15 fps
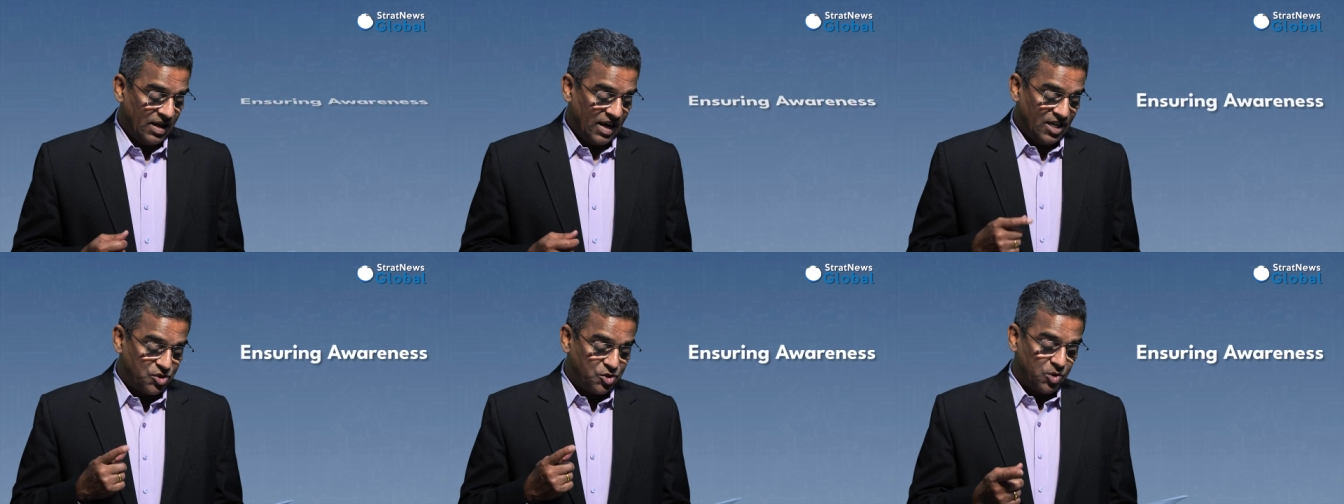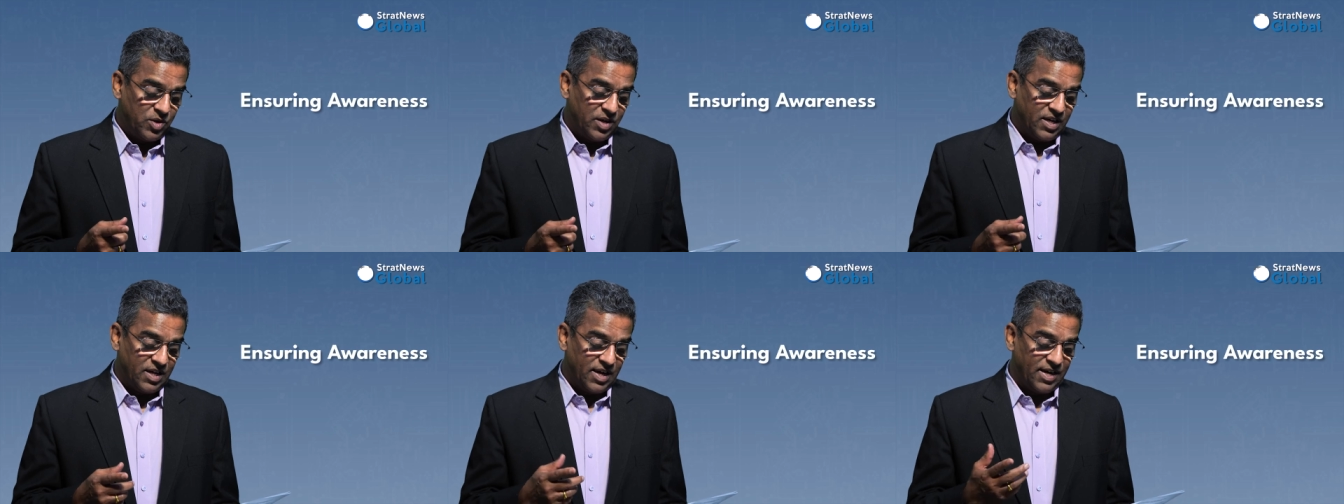
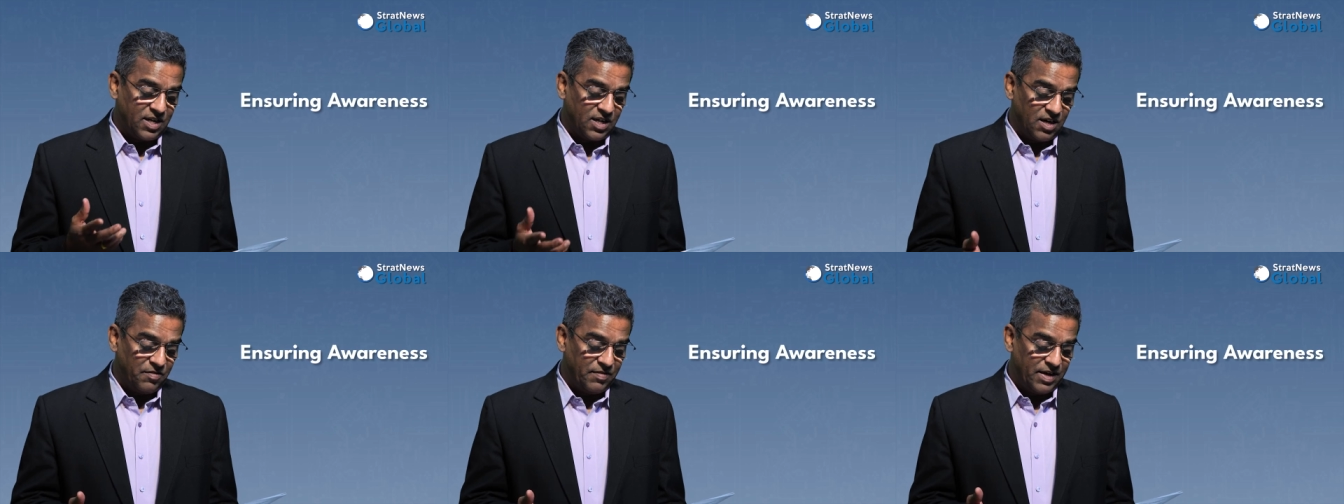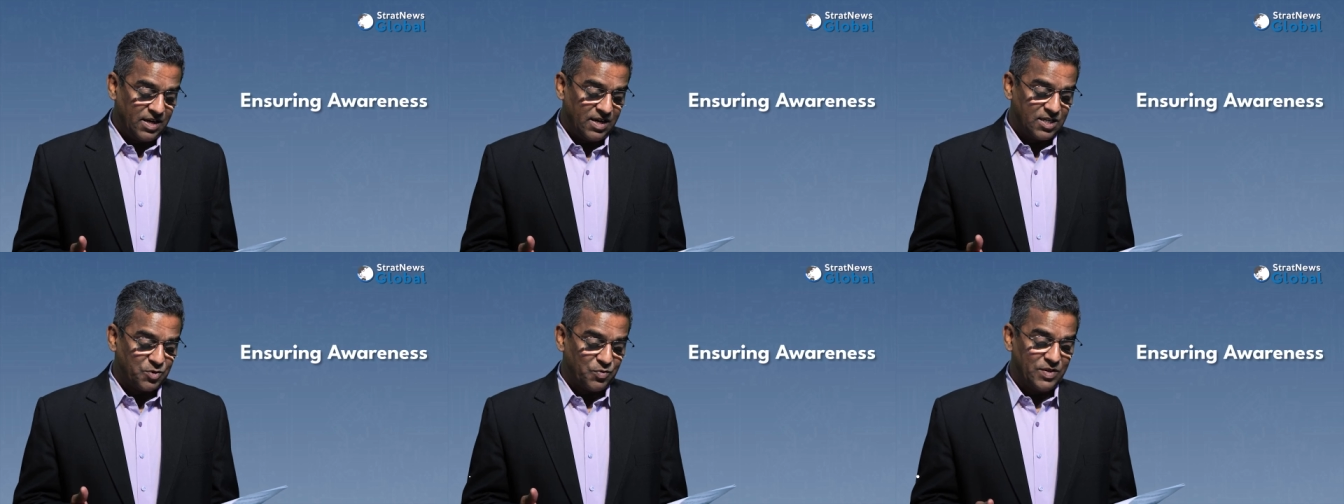ensuring greater
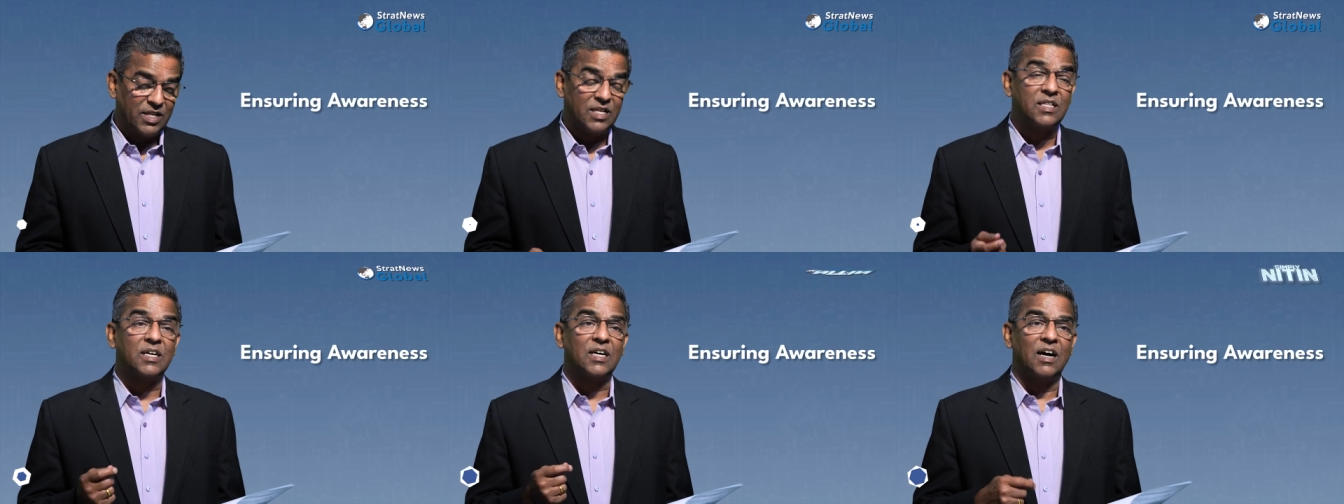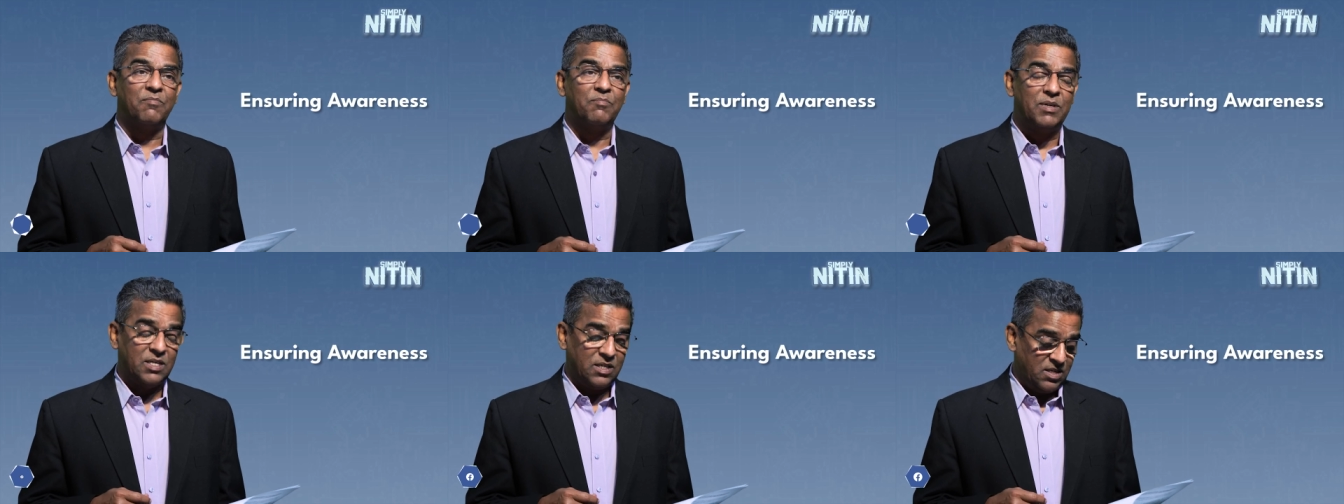awareness within the
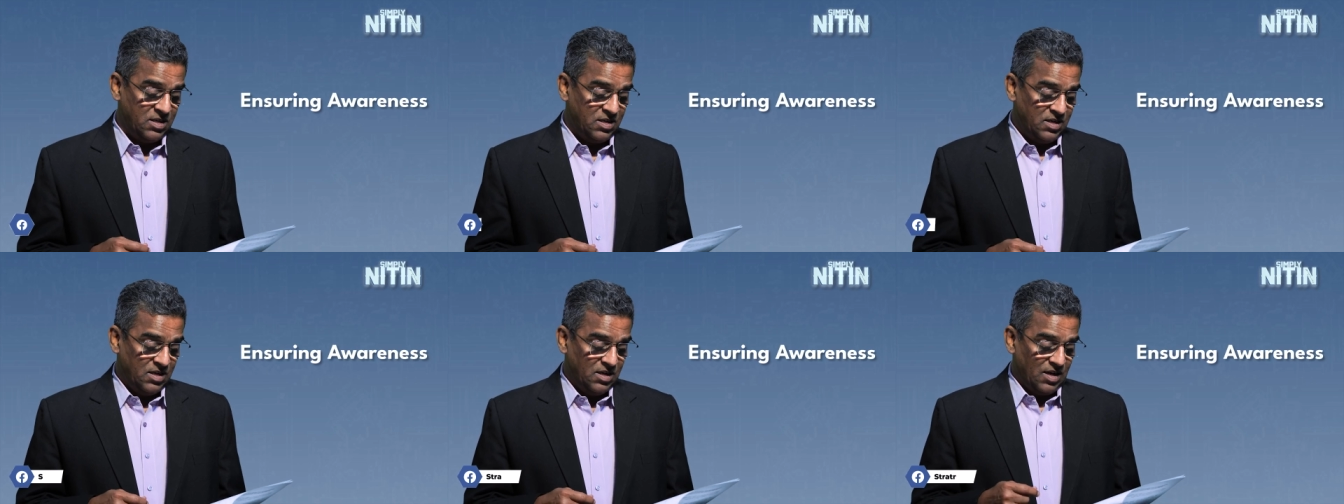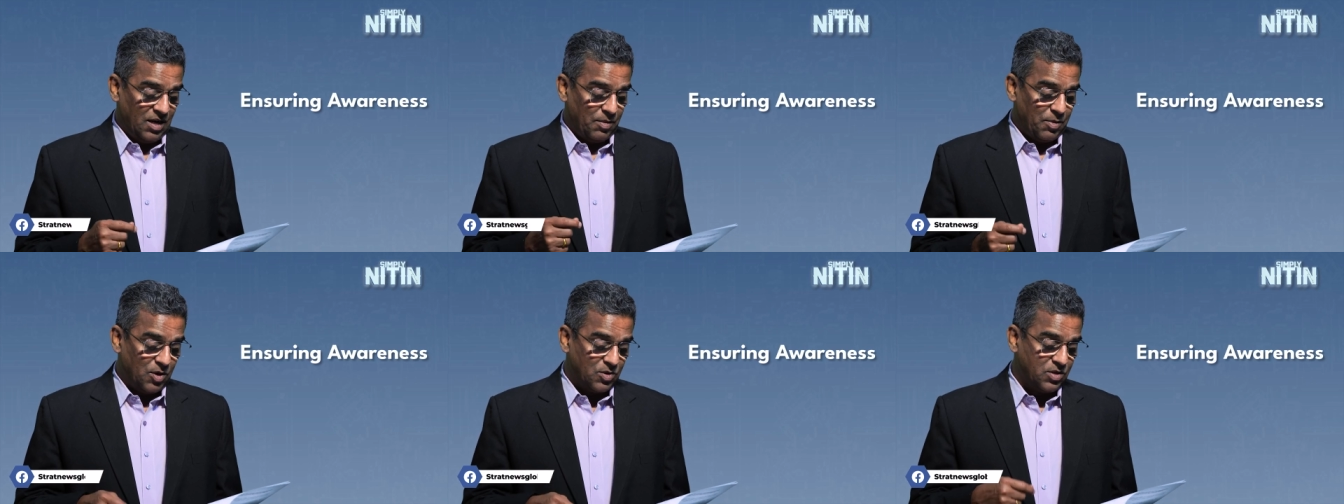government
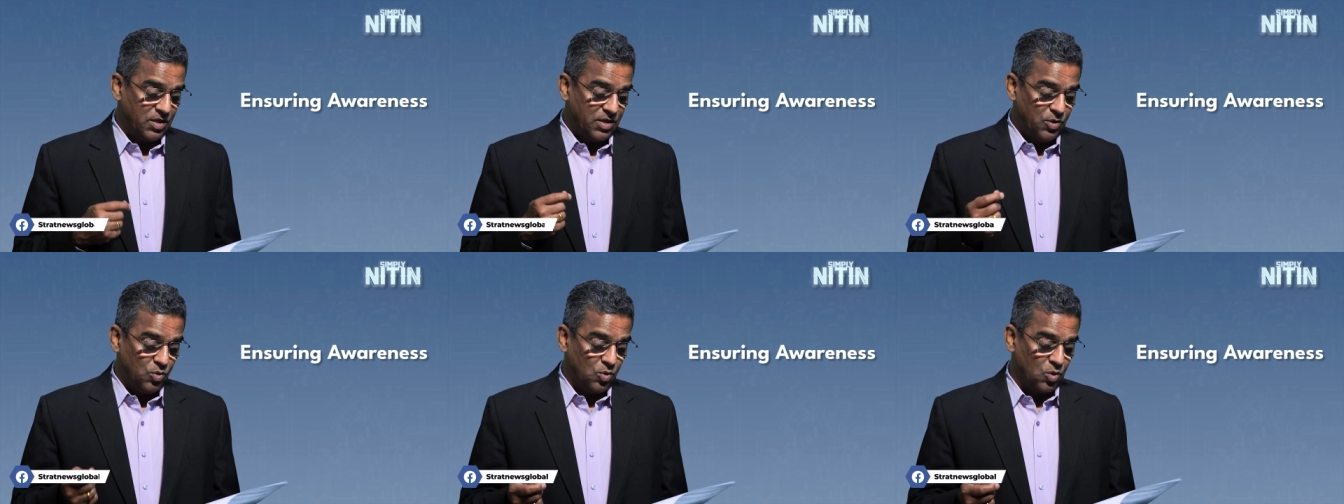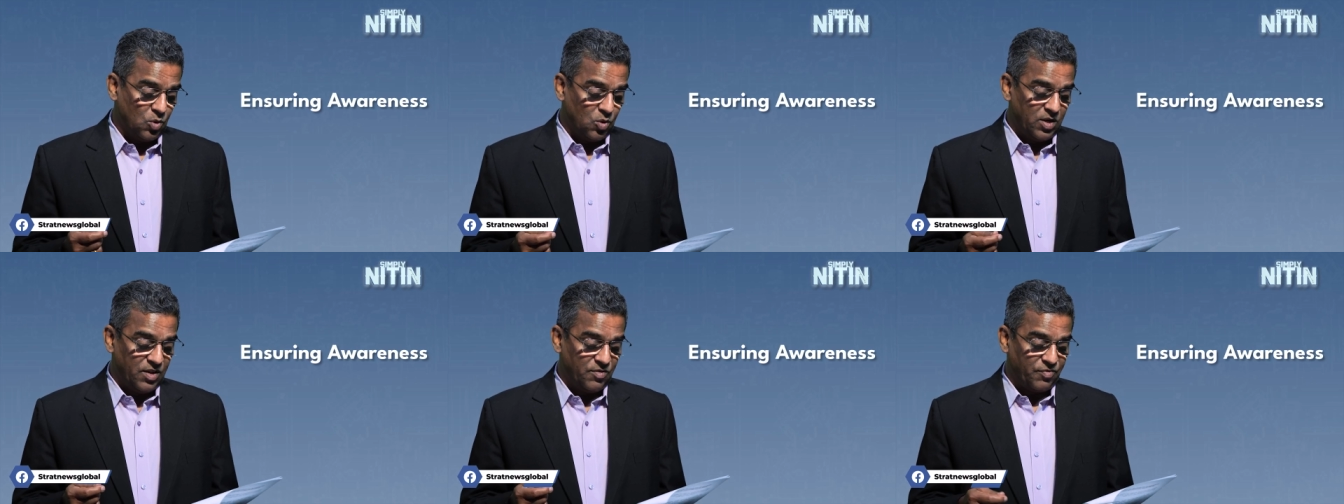about the new
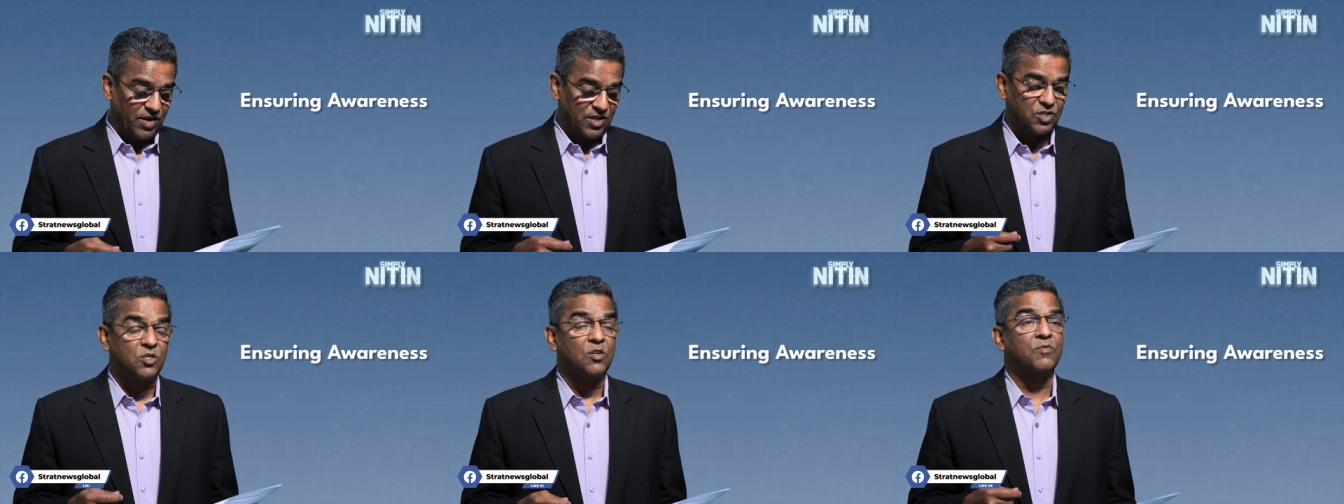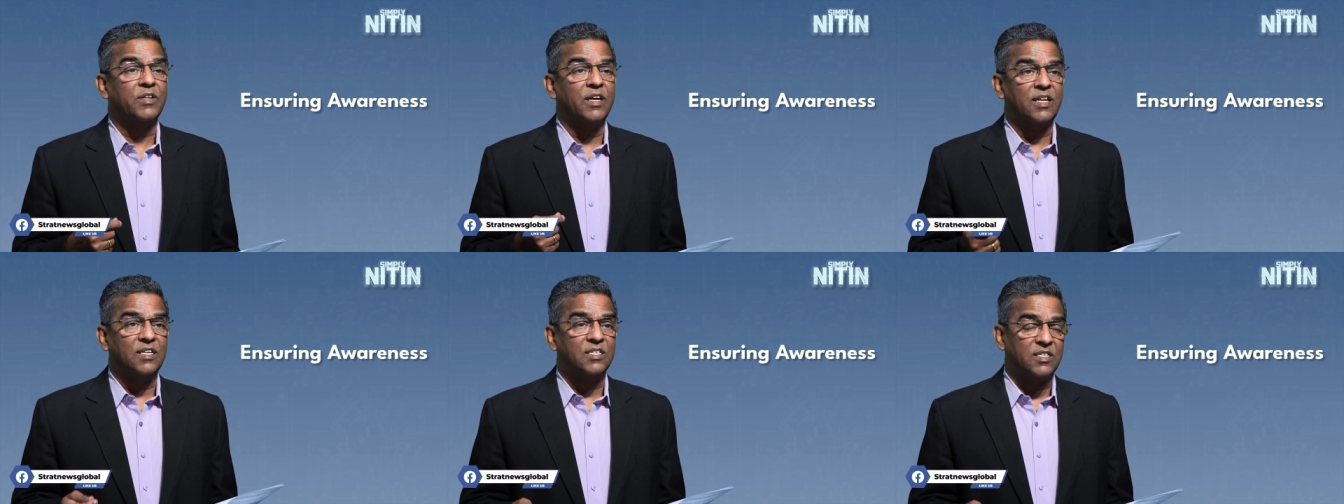role and function of
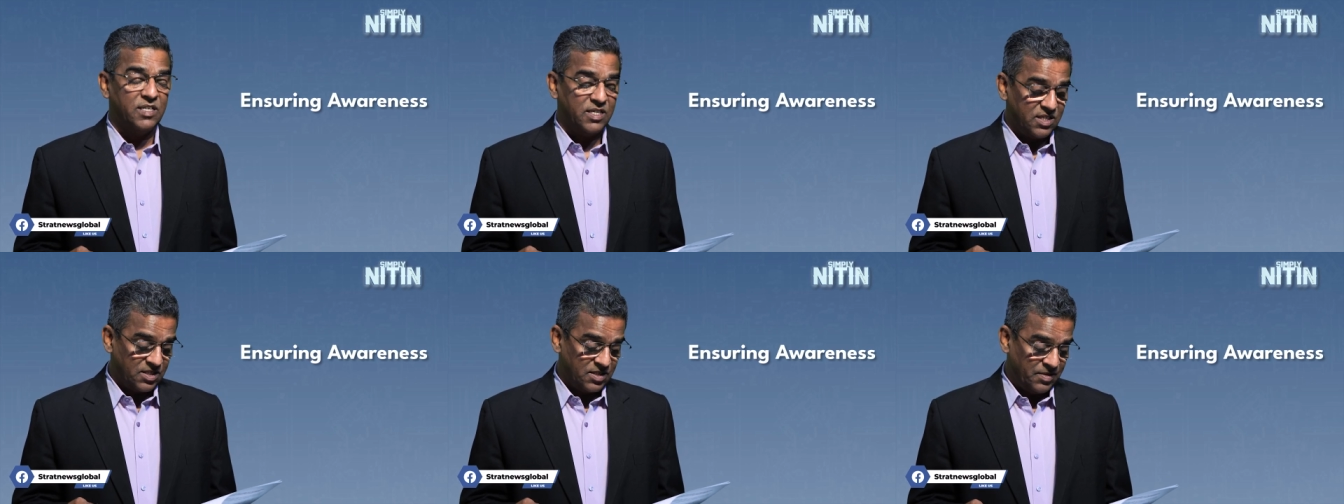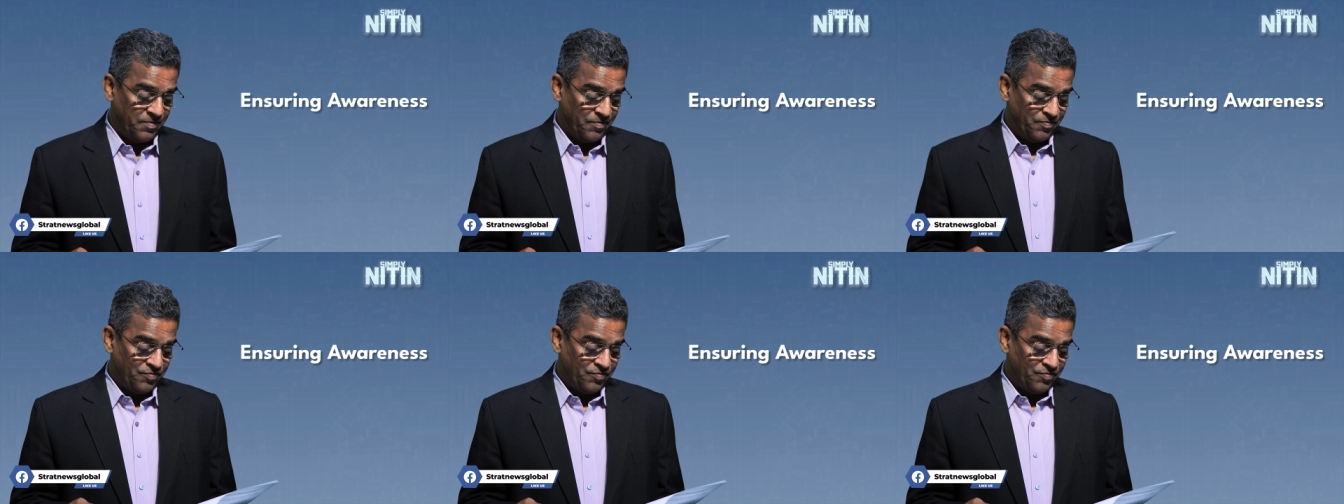the NSCS,